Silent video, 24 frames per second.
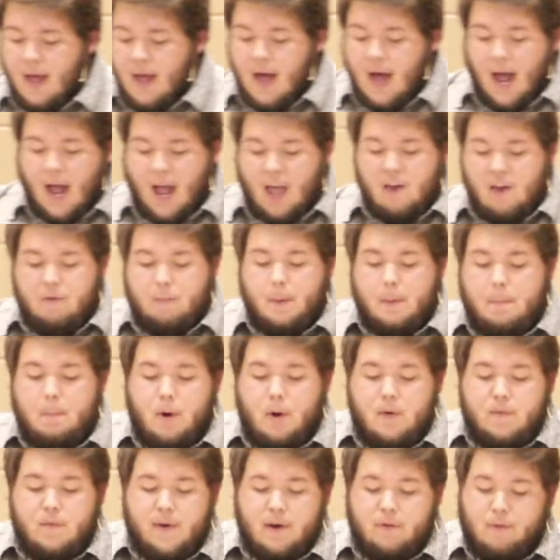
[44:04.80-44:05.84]
I have been
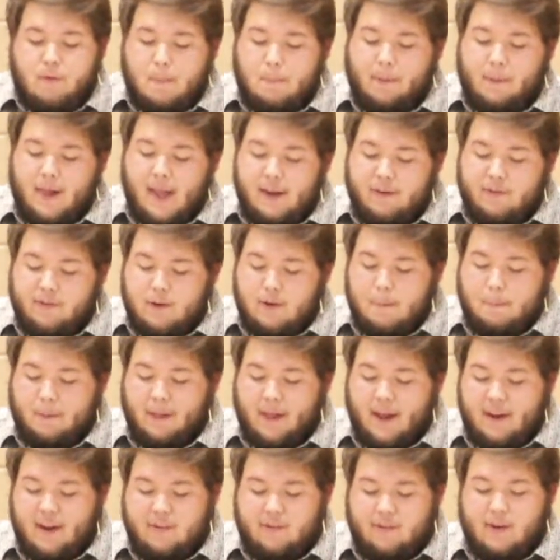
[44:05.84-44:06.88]
moving from place to
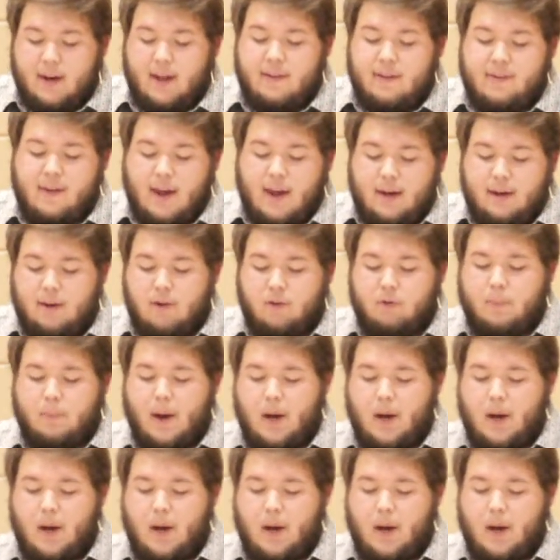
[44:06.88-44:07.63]
place, and a tent is my